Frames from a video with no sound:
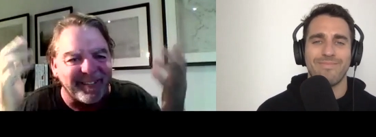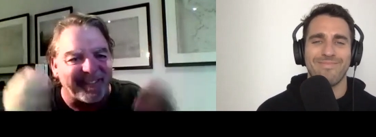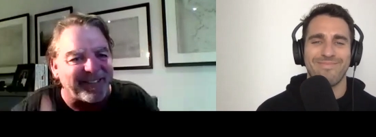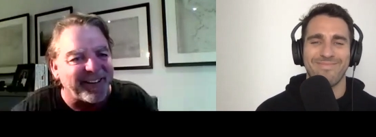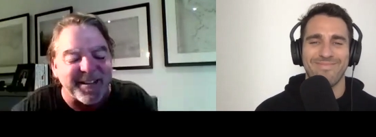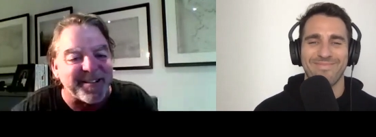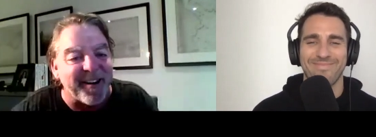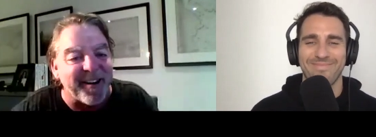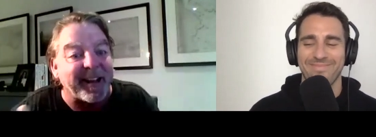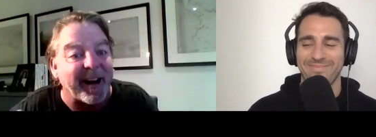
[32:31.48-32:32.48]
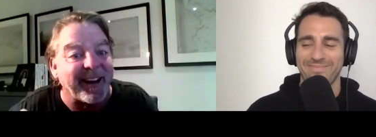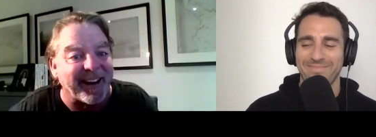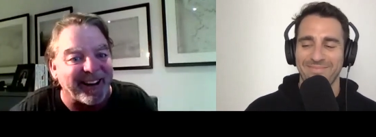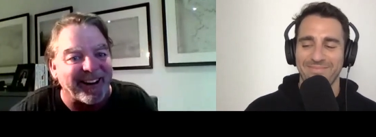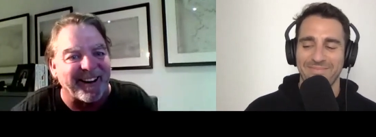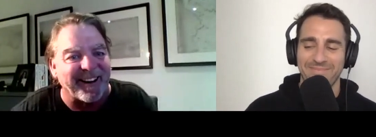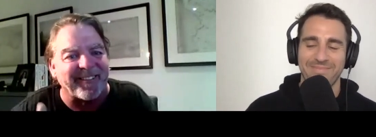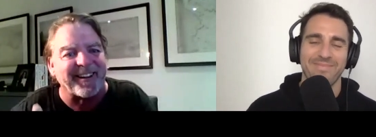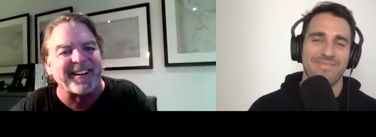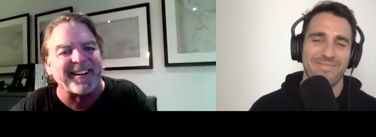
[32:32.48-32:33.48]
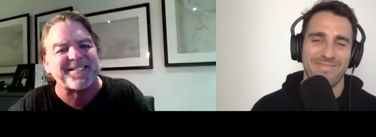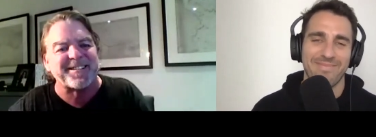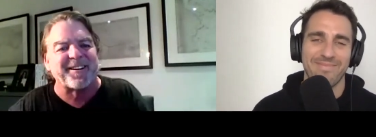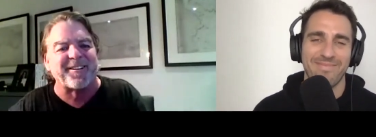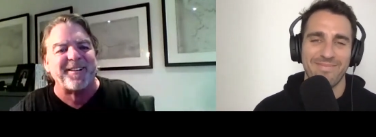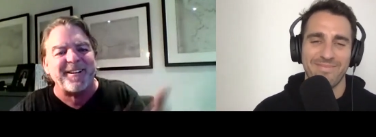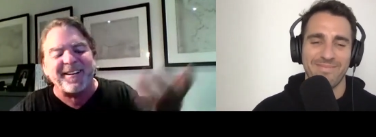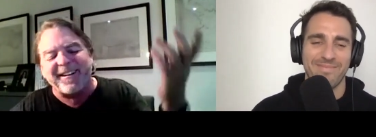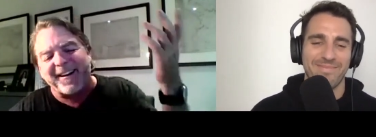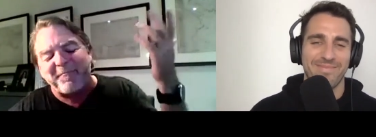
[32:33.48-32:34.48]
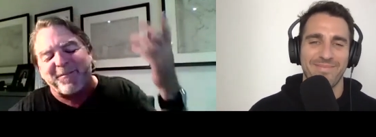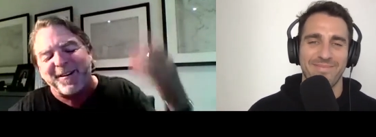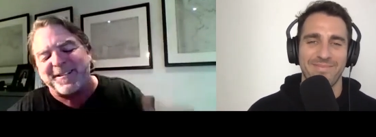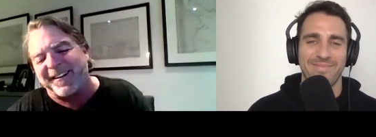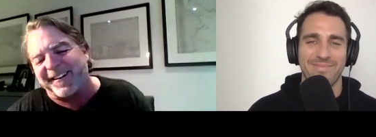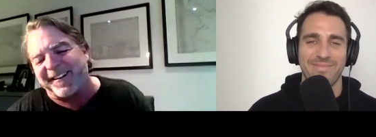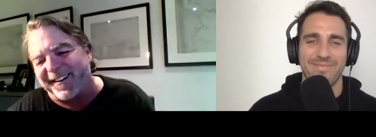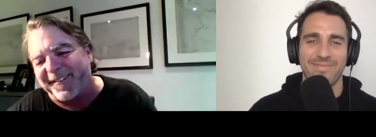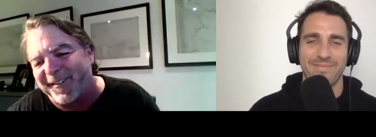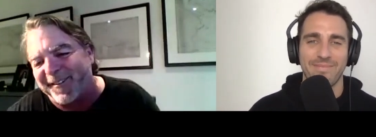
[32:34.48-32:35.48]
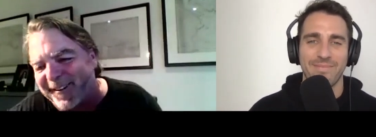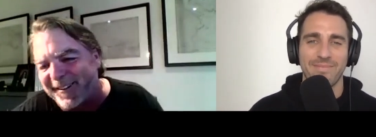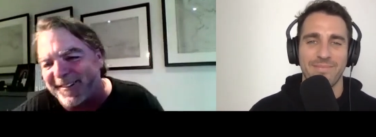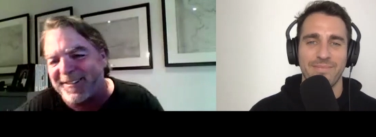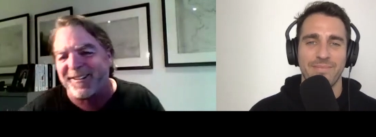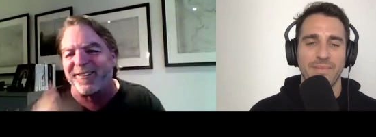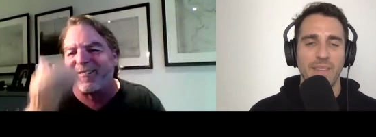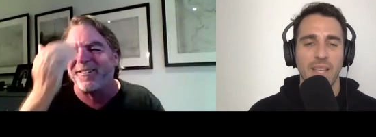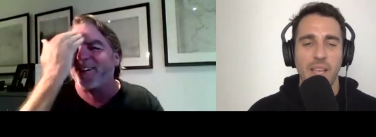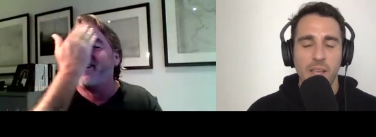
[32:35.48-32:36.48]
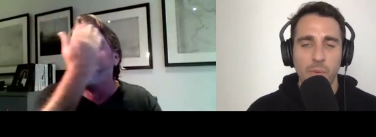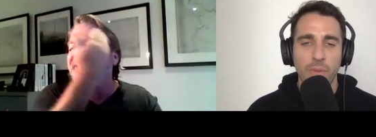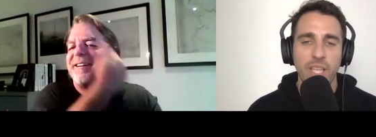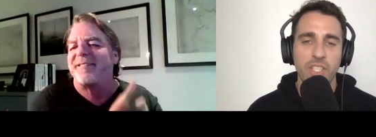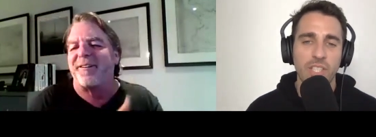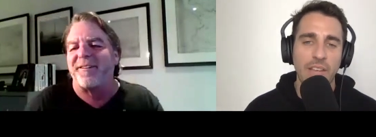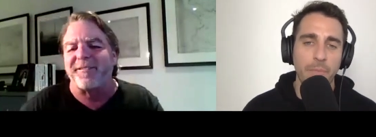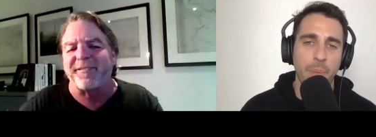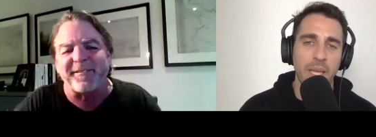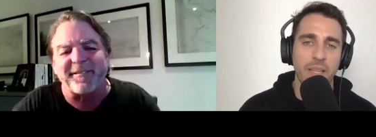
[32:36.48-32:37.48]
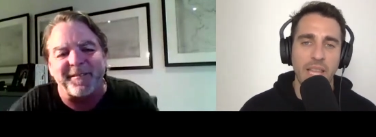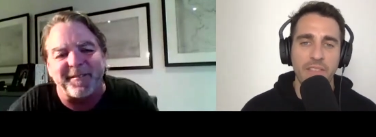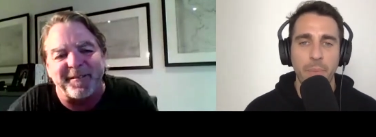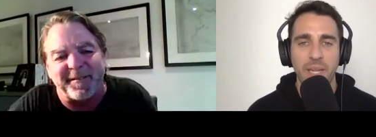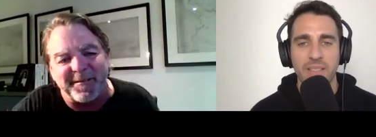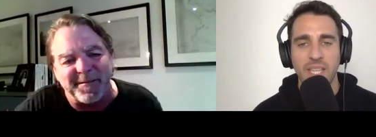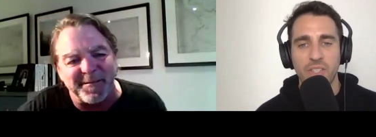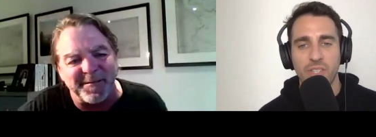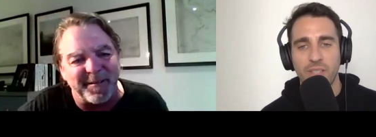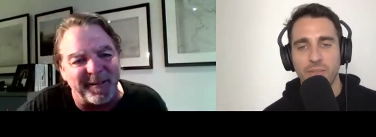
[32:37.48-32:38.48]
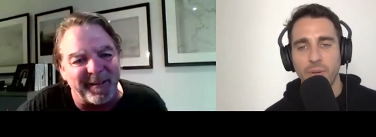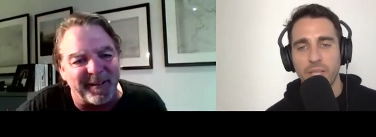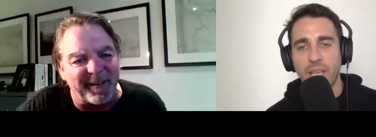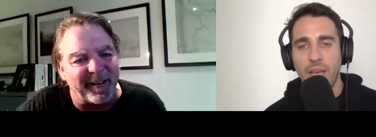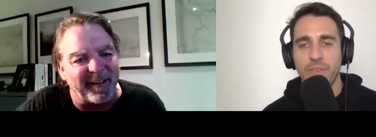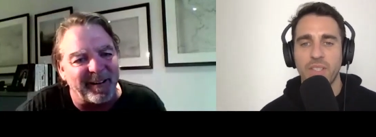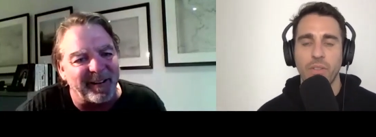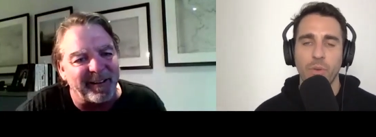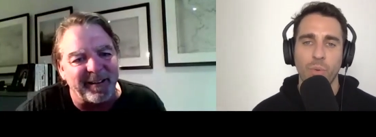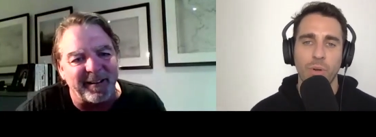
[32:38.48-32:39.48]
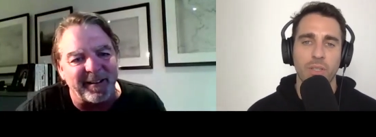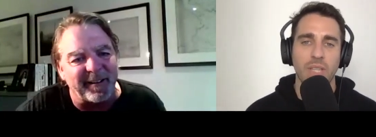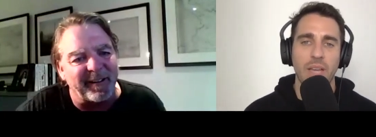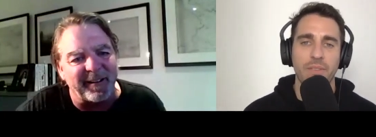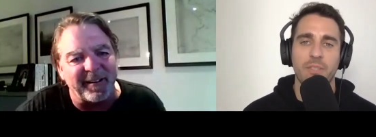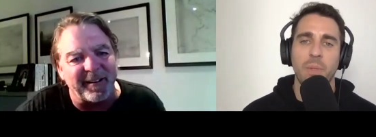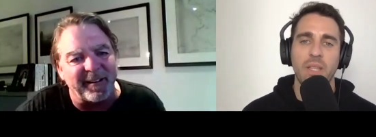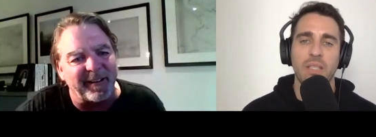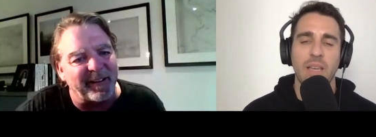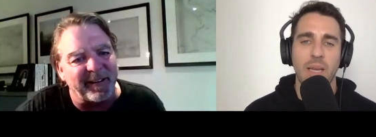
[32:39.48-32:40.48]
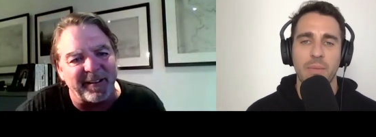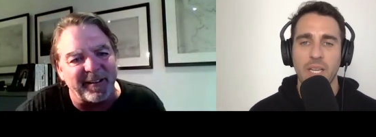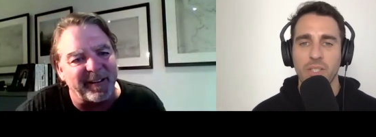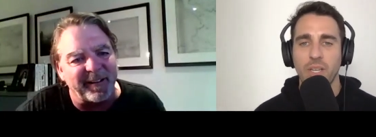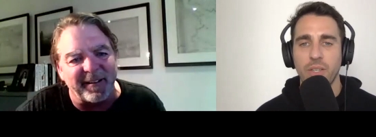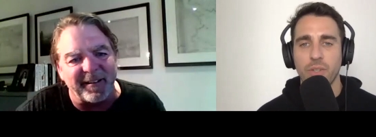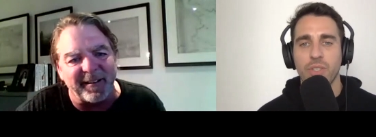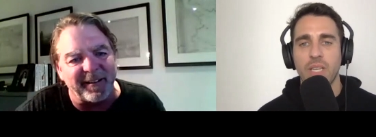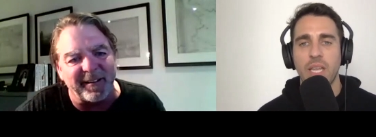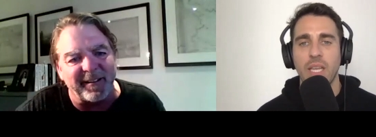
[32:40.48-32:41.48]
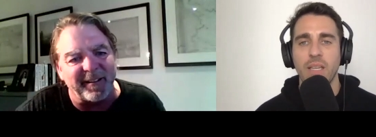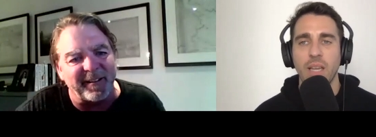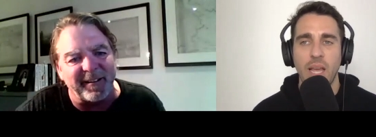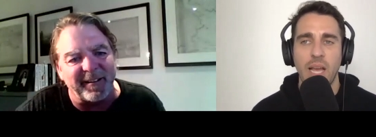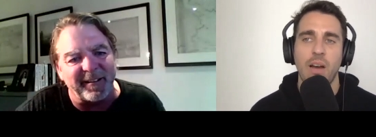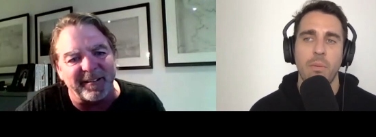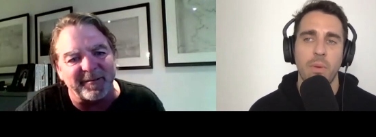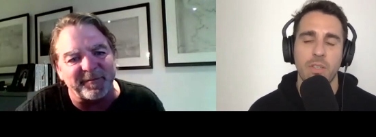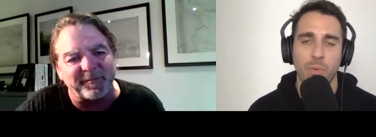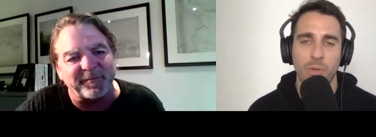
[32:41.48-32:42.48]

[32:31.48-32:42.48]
Speaker 1: they're just not getting it yet, right? So, and I'm preaching to the converted. So, well,
Speaker 2: they just haven't paid it. They haven't paid attention, right? They haven't done the work. They haven't spent the time to actually understand how much more